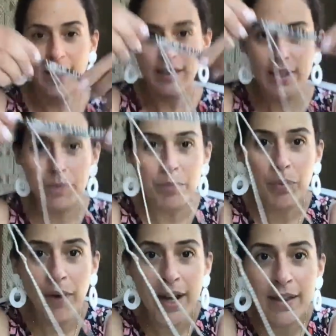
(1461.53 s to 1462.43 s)
this
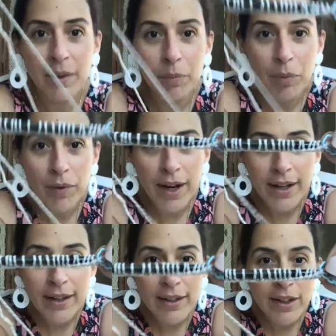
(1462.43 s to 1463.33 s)
the
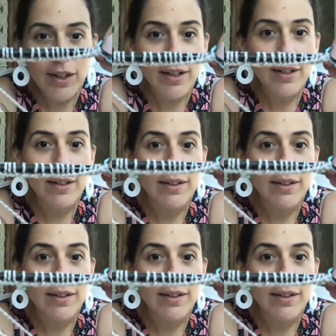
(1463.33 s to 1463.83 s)
braided look,